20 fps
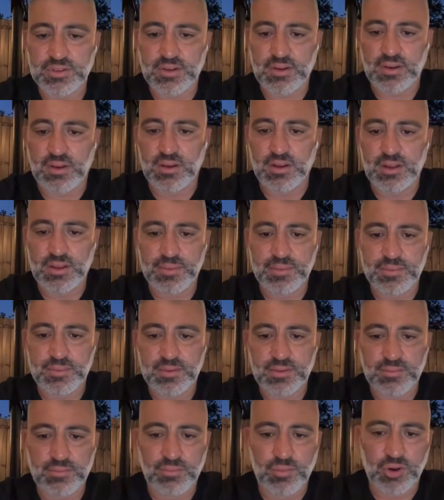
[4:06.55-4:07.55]
on
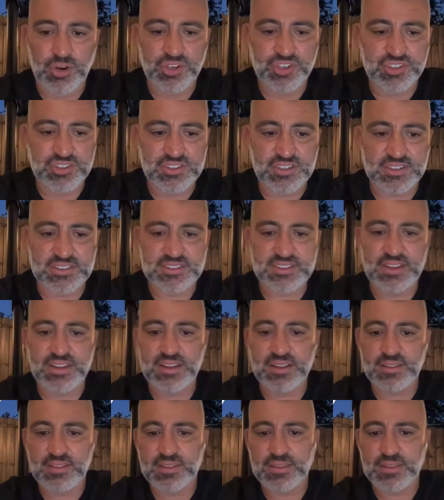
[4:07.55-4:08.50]
March 16th.